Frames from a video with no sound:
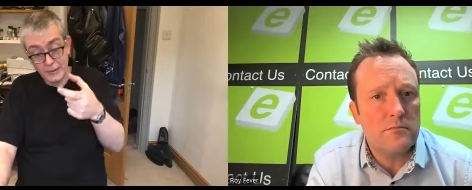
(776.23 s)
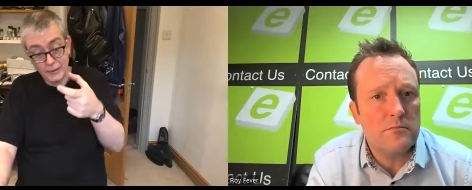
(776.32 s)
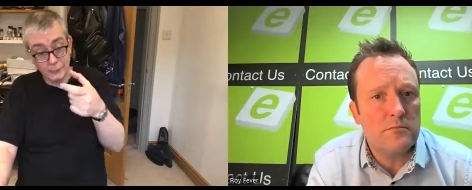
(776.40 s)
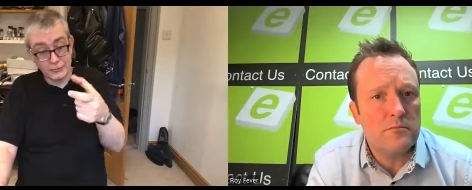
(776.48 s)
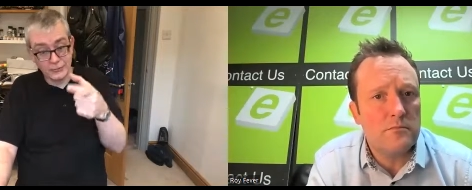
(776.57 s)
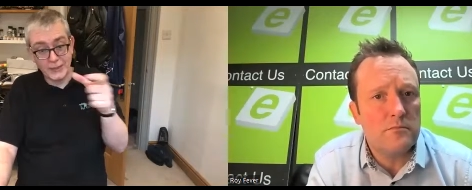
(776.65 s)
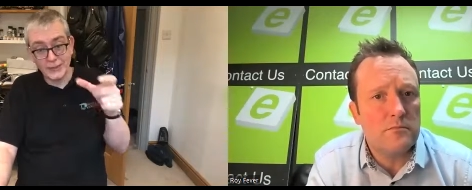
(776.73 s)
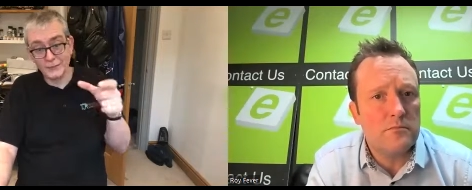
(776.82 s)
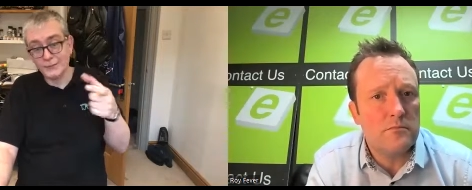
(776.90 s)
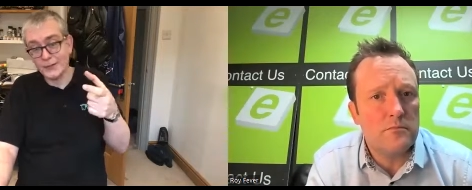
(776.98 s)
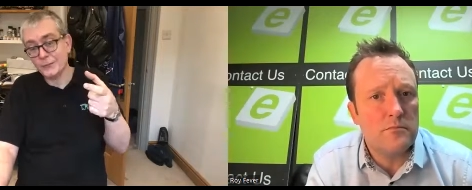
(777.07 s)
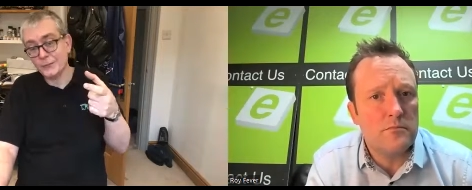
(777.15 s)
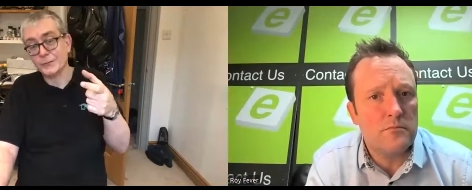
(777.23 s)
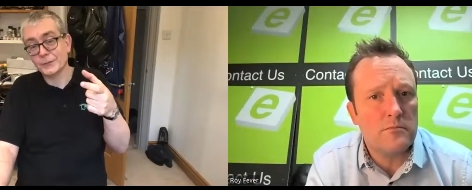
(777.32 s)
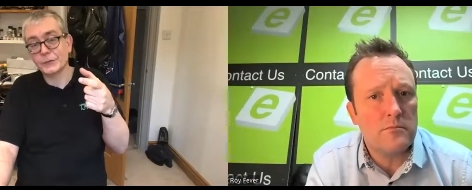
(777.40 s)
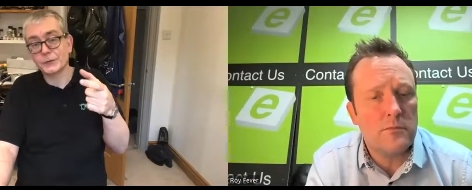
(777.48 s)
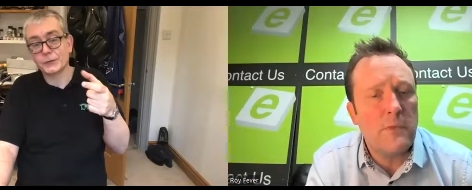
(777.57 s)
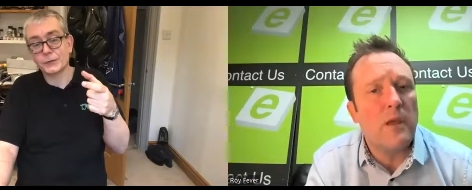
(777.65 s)
Speaker 1: they're called a ceiling valve
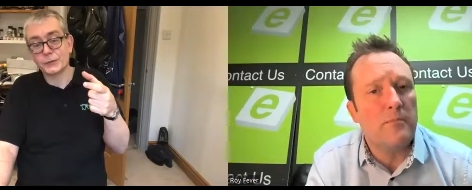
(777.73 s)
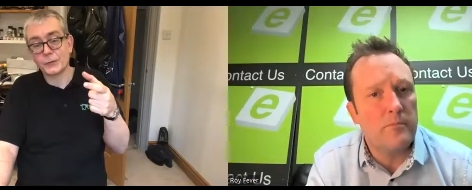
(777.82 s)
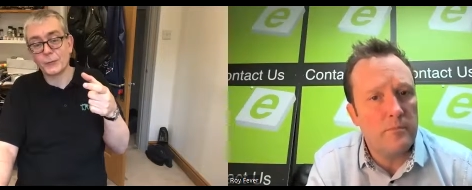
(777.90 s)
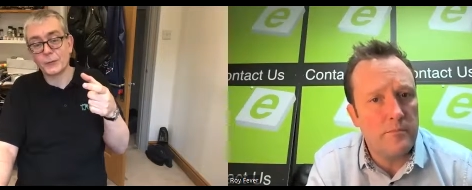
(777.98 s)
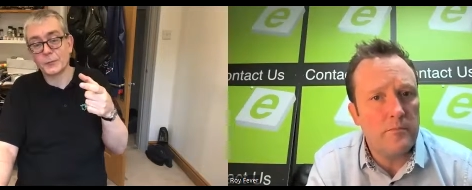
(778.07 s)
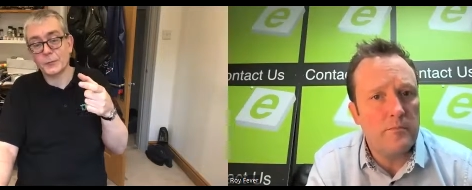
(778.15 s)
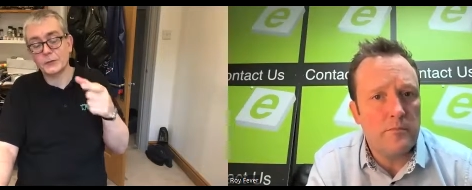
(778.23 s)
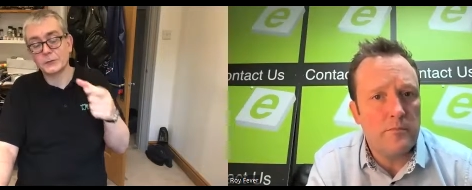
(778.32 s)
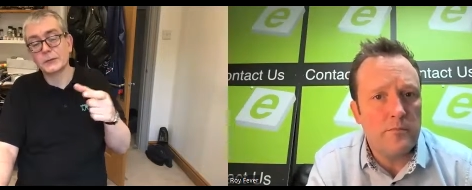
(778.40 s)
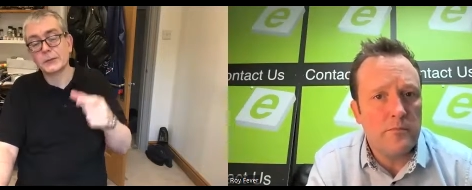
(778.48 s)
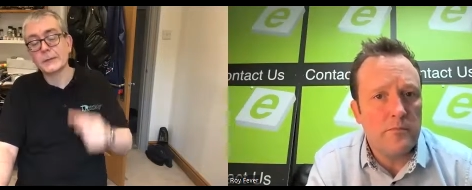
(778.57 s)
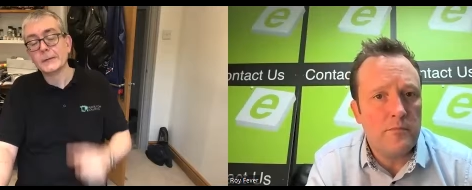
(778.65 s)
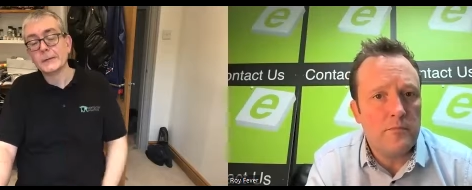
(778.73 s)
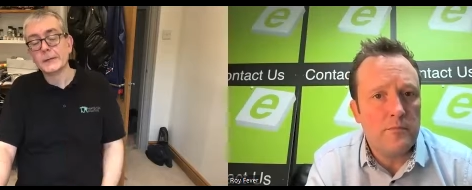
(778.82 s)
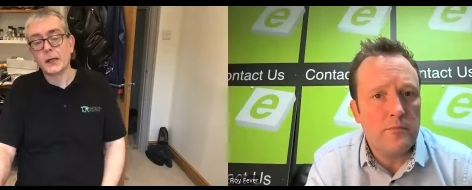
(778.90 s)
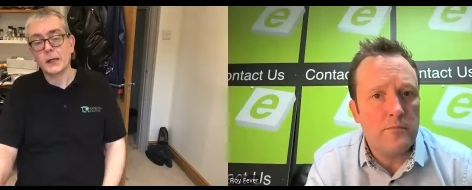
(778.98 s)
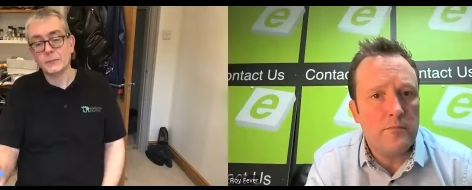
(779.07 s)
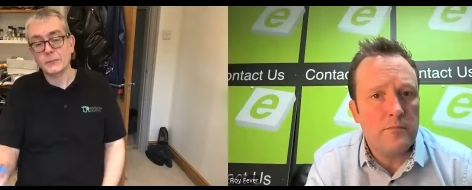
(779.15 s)
that, that yeah. you're talking about
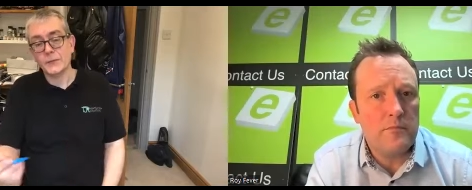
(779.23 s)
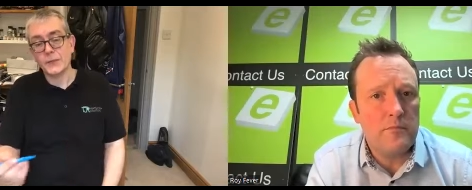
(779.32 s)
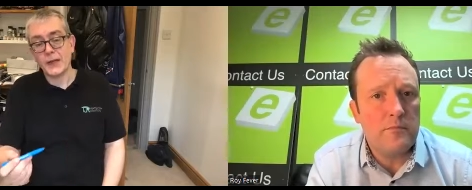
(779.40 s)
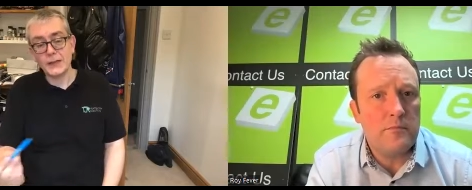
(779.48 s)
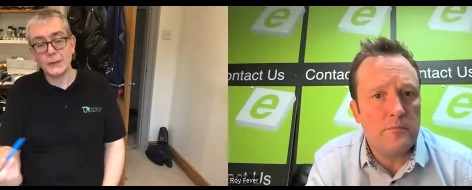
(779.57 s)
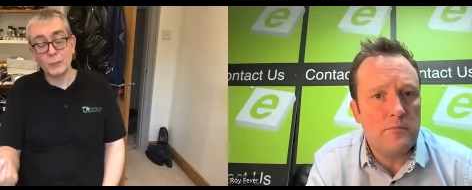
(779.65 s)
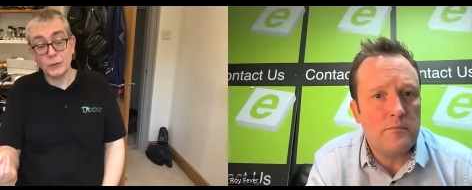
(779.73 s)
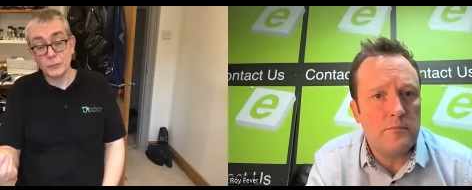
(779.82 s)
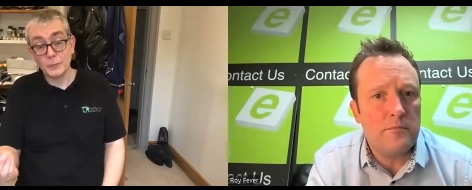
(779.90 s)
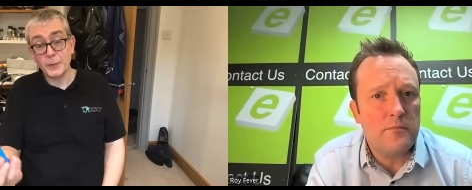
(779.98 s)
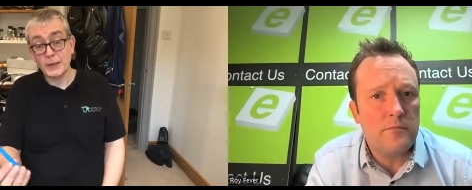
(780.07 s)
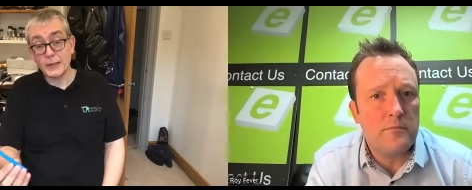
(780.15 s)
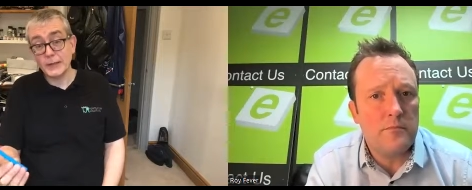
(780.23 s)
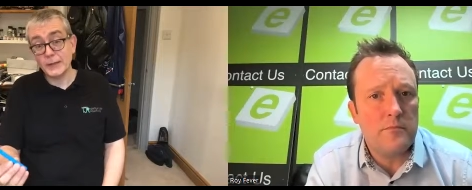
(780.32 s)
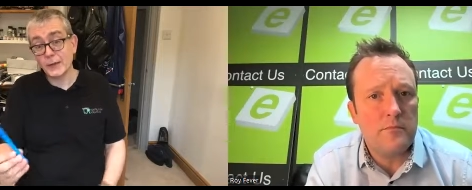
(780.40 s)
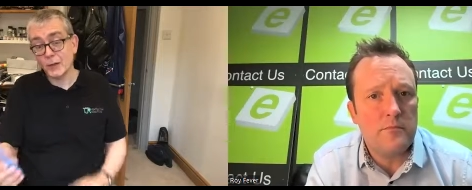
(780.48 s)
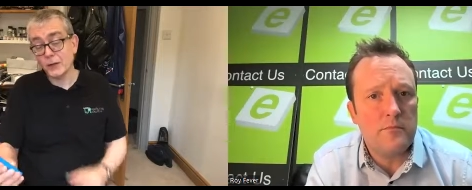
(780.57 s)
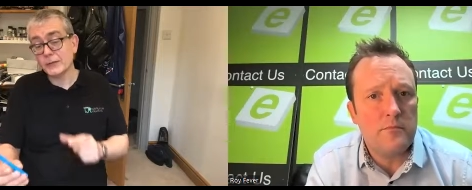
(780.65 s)
um, they will be
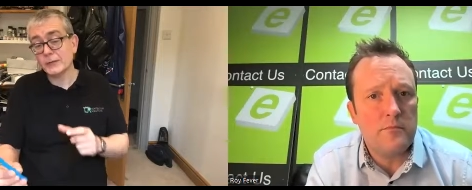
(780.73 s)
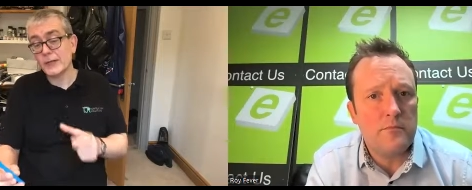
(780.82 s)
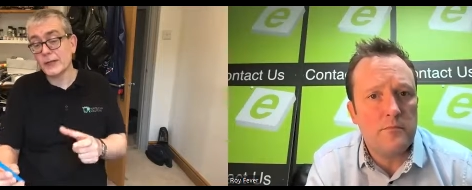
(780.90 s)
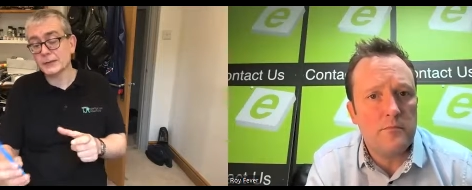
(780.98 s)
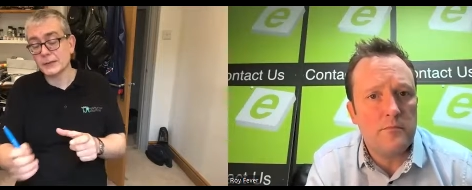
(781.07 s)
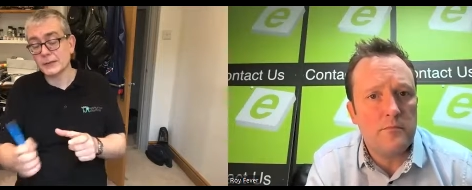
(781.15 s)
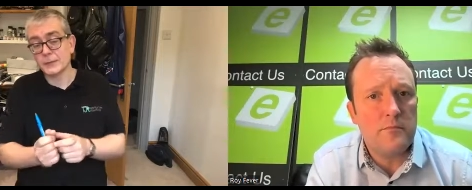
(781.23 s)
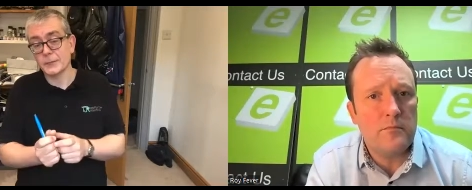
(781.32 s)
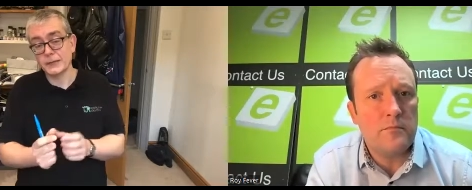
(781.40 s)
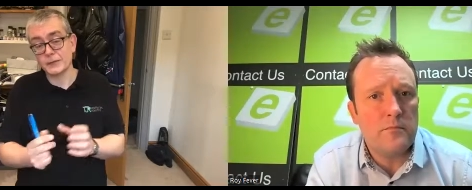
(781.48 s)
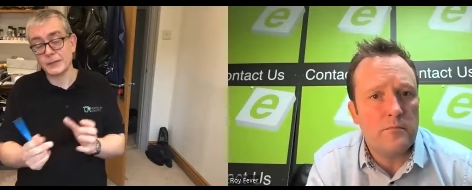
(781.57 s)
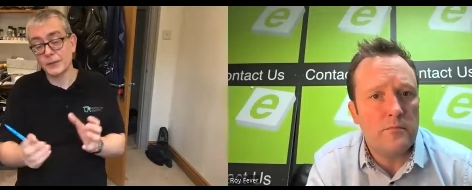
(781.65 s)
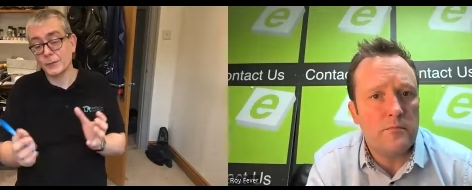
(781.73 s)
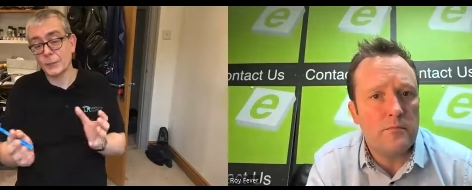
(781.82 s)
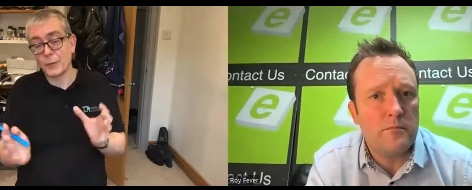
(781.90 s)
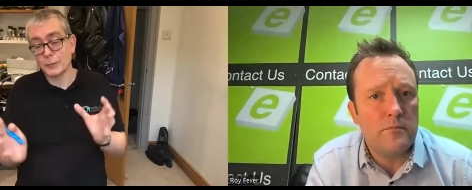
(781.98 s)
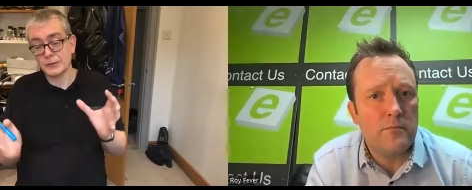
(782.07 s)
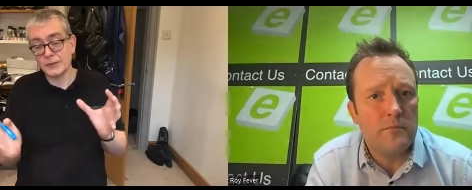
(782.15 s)
the idea of that system is that the
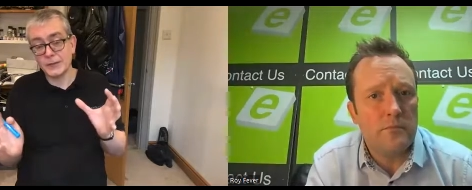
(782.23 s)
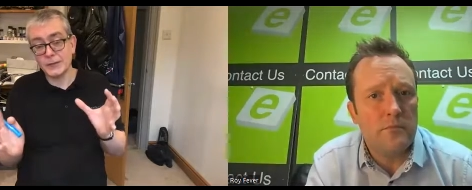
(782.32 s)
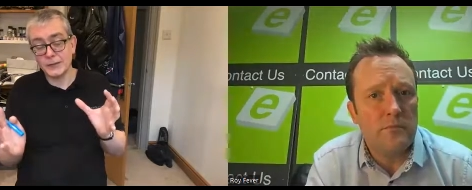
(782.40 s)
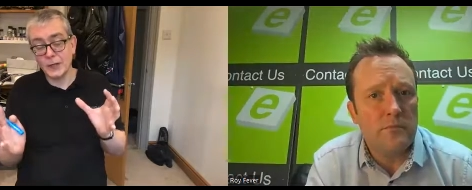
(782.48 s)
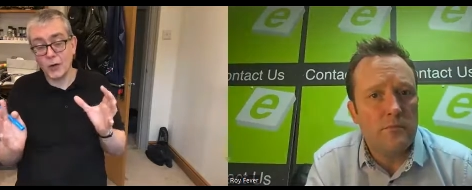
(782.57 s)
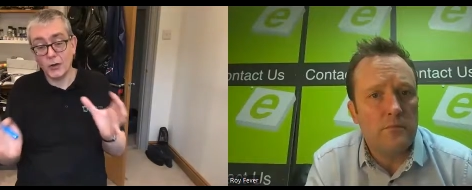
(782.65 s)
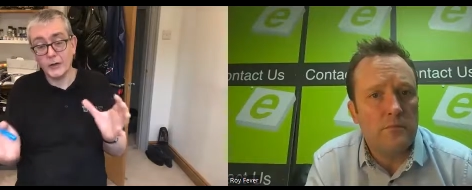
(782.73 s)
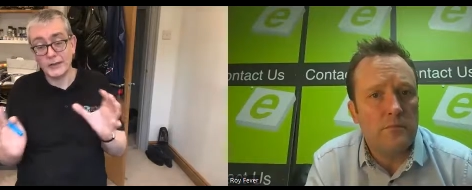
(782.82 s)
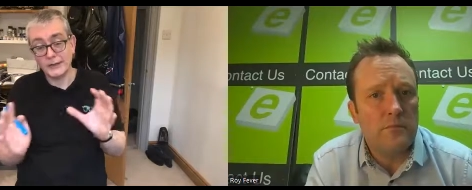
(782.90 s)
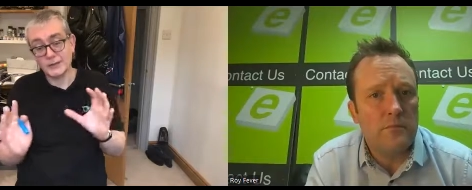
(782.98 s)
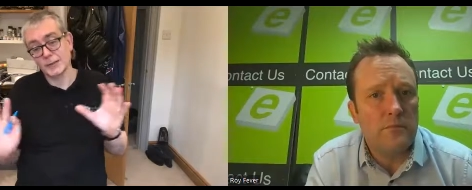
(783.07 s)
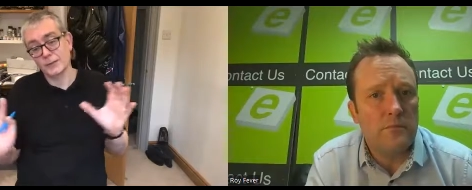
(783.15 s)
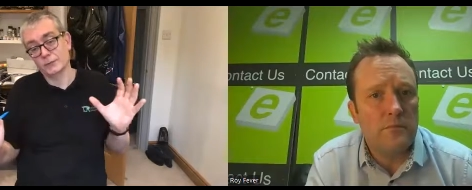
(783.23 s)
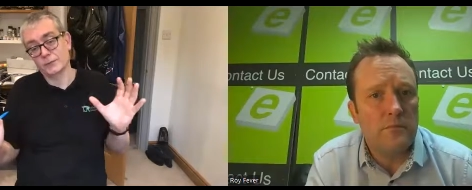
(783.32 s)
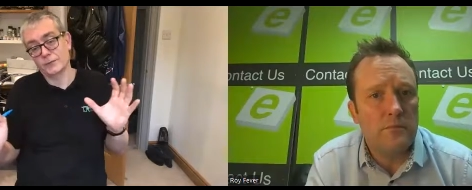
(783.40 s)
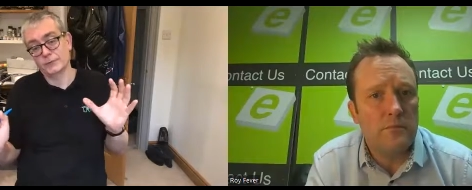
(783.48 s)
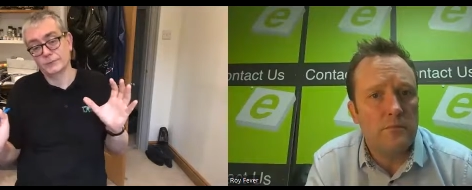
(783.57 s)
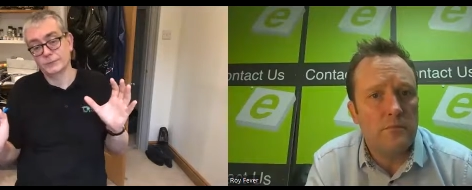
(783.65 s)
property is highly sealed